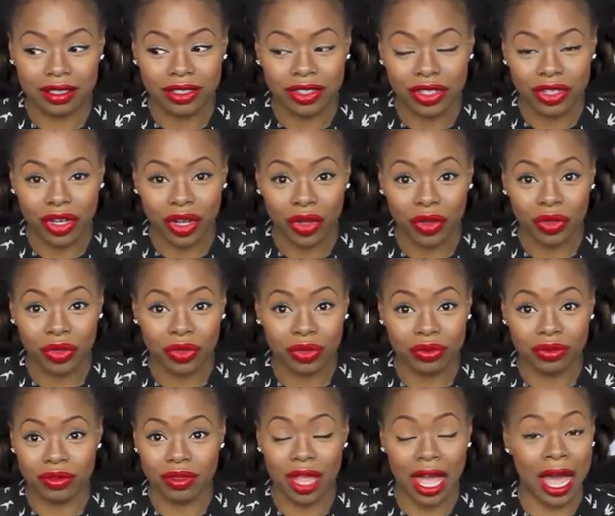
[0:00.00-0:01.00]
you know,
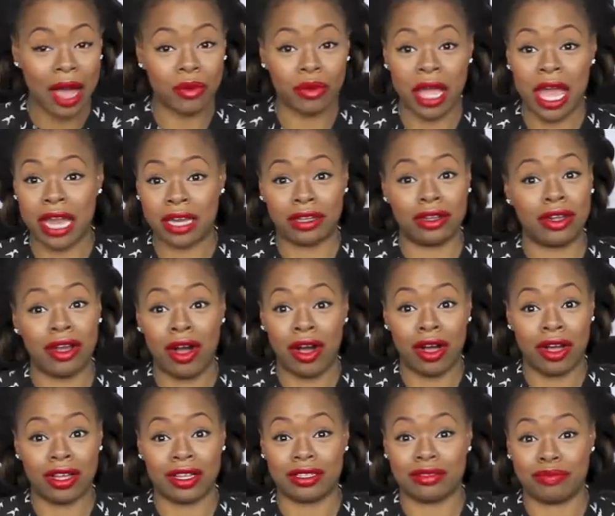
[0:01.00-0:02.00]
I hadn't
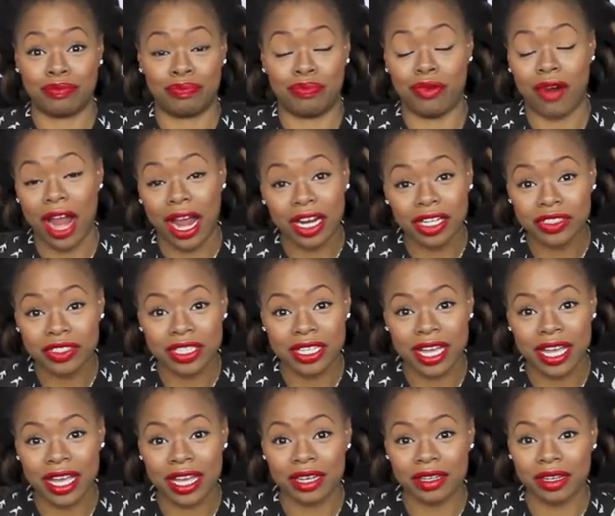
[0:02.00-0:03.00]
gone prior to
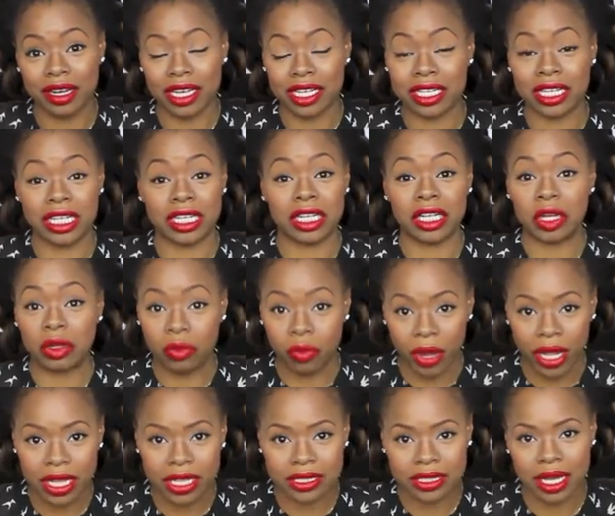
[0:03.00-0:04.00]
that and did any
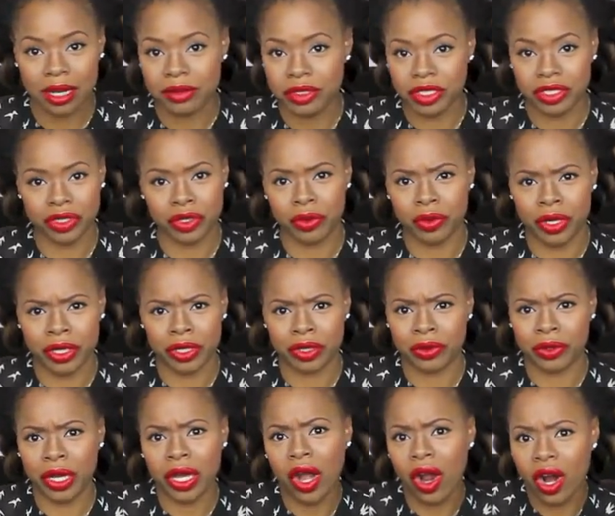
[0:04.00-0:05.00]
weights. I was just going and
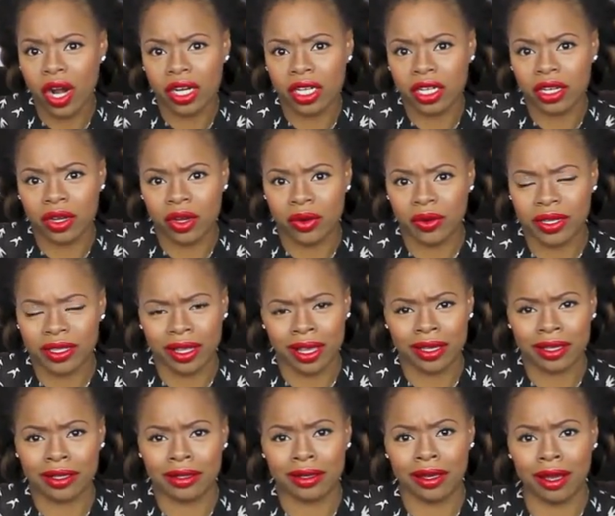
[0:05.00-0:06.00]
doing cardio and
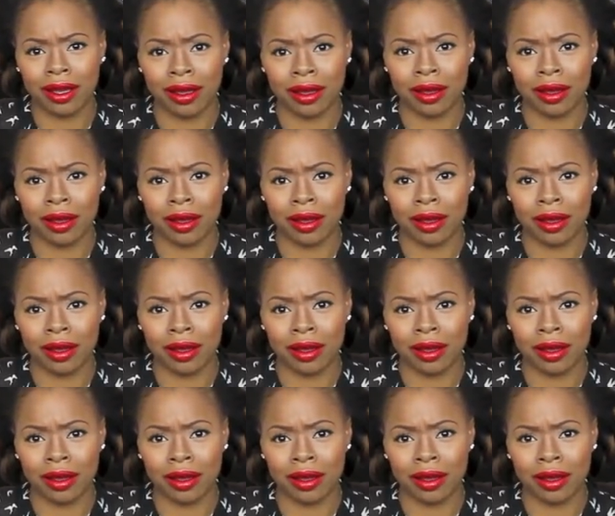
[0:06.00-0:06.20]
like